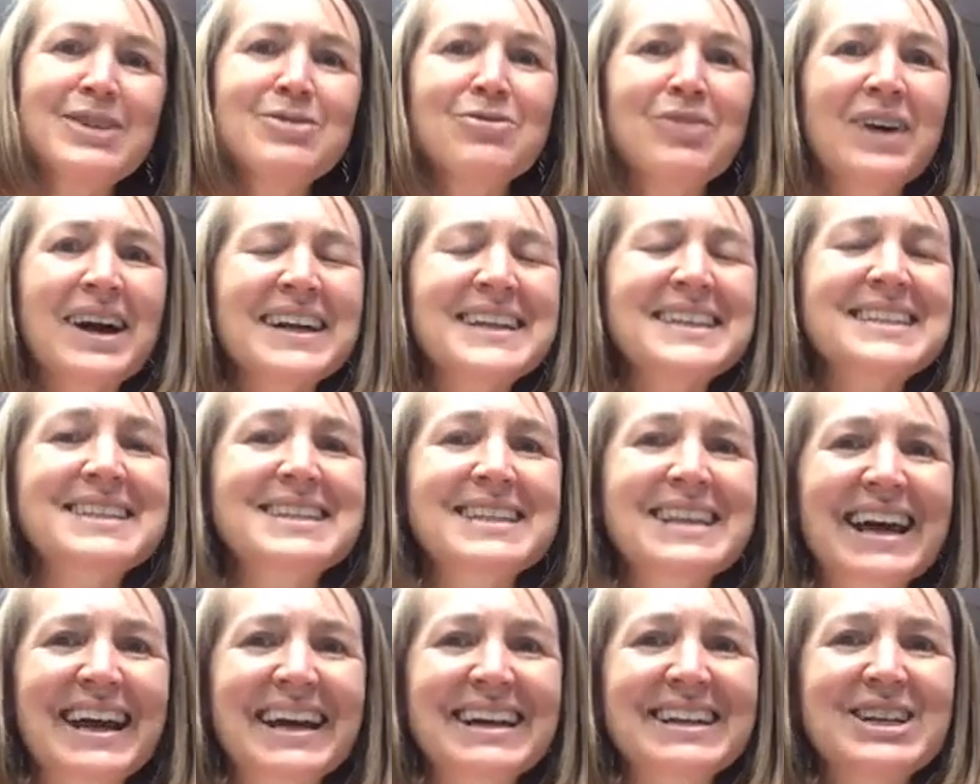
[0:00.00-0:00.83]
He
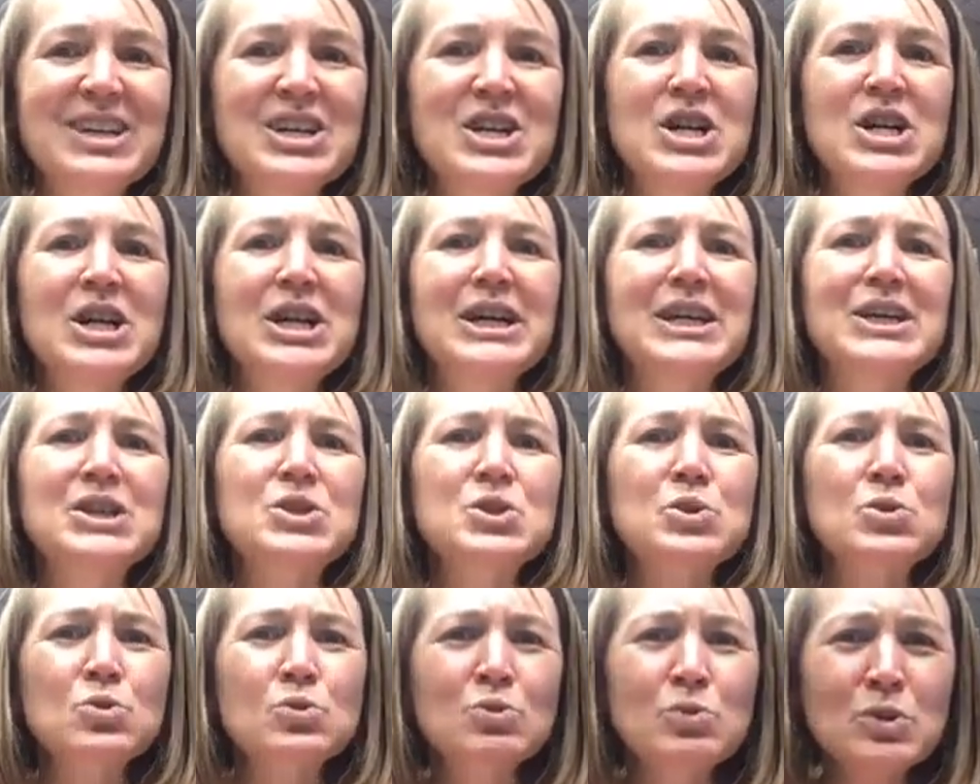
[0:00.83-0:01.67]
finds that
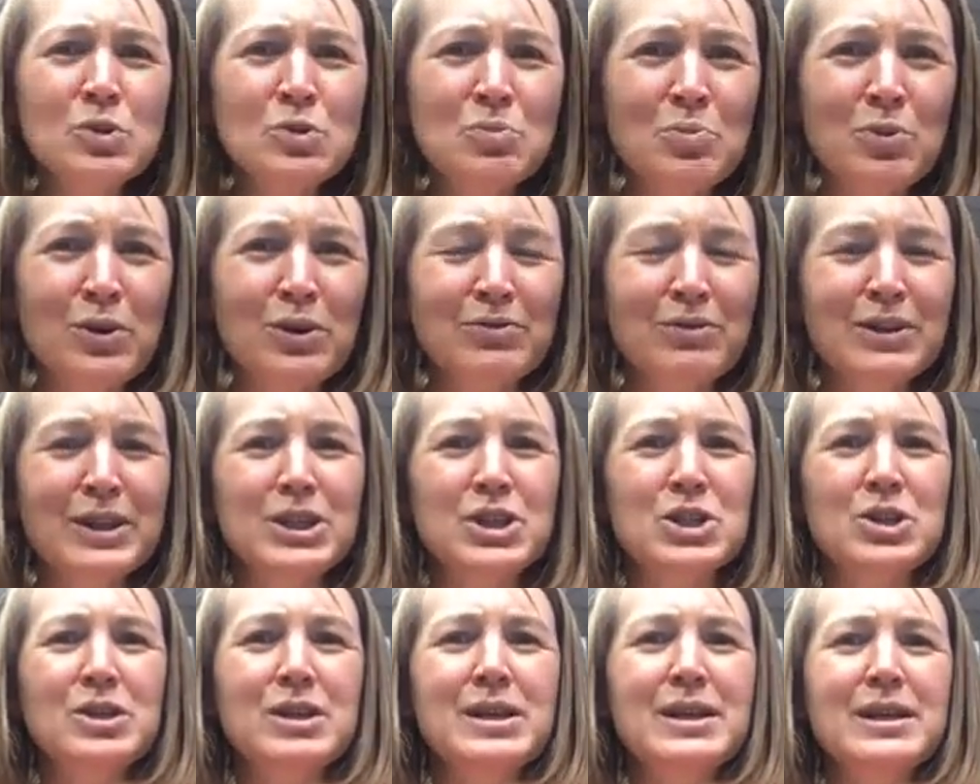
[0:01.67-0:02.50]
his true
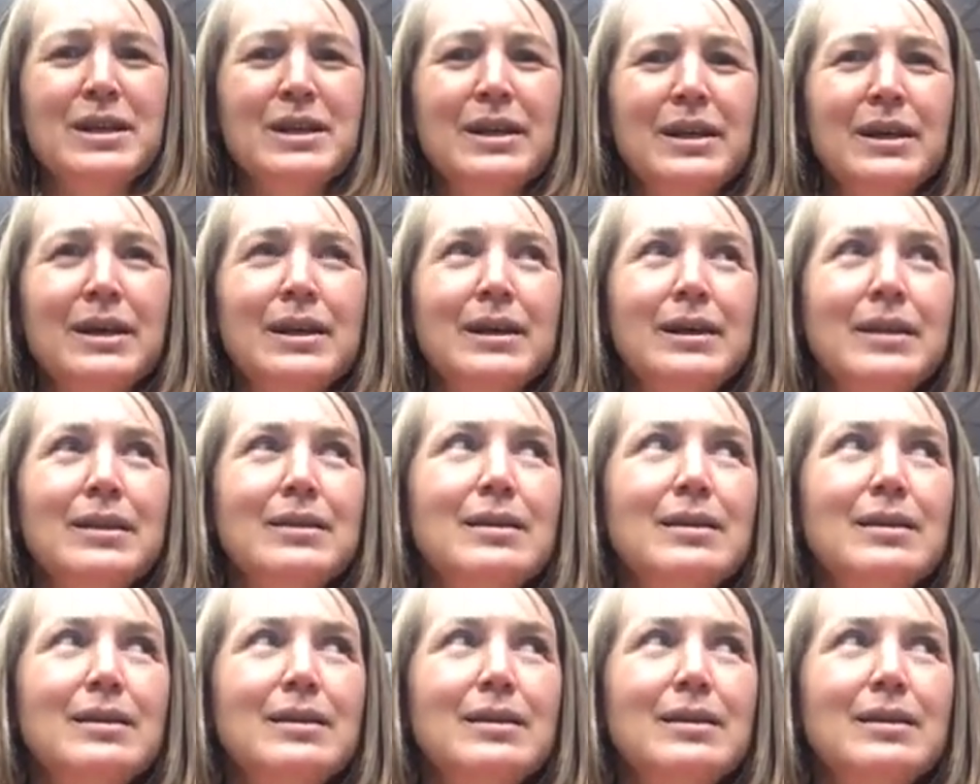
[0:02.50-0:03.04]
privilege, the